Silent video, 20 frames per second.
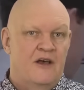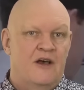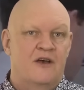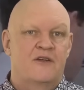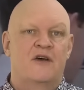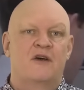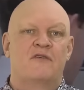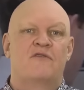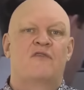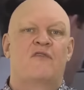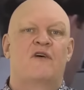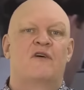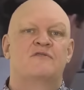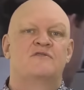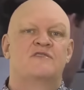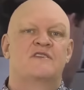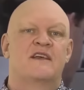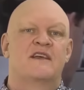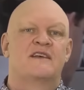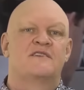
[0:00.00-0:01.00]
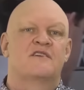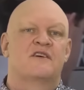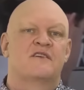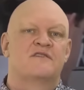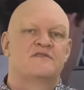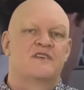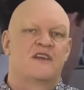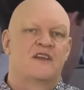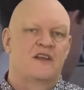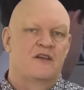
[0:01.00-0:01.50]
and over those years I've
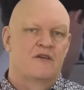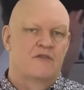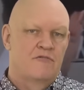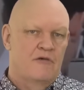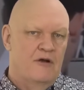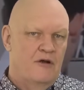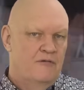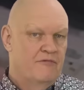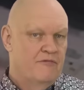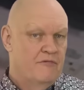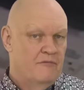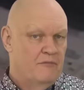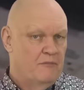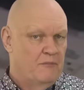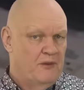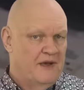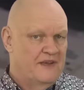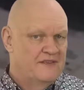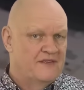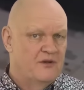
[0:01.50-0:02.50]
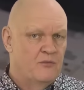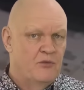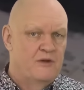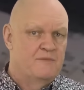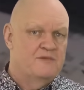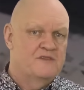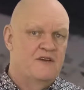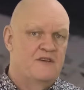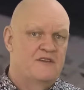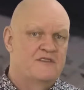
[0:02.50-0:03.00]
seen it grow from basic
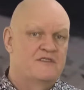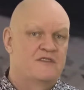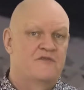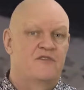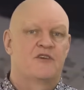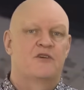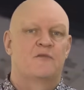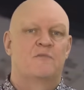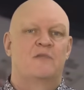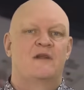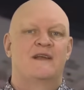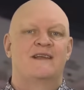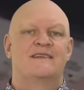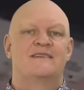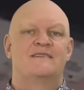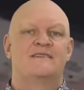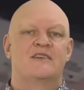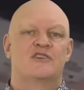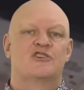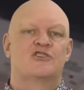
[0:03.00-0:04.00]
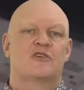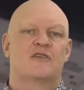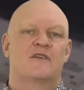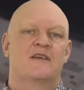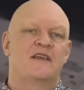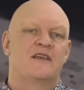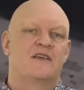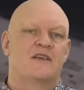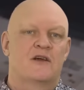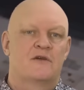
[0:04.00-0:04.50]
websites to the complete digital
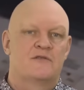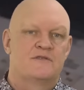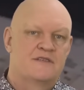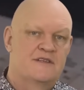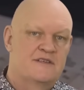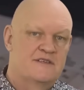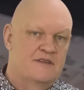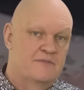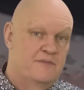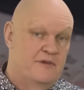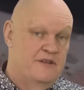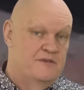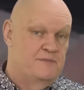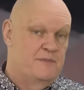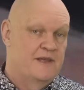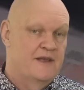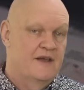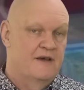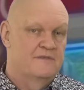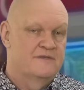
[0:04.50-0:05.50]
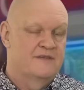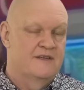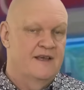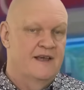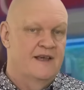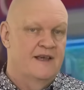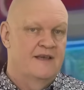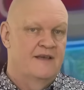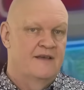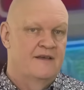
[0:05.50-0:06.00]
ecosystem that it's become
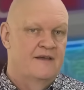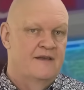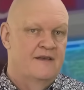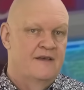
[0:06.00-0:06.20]
today.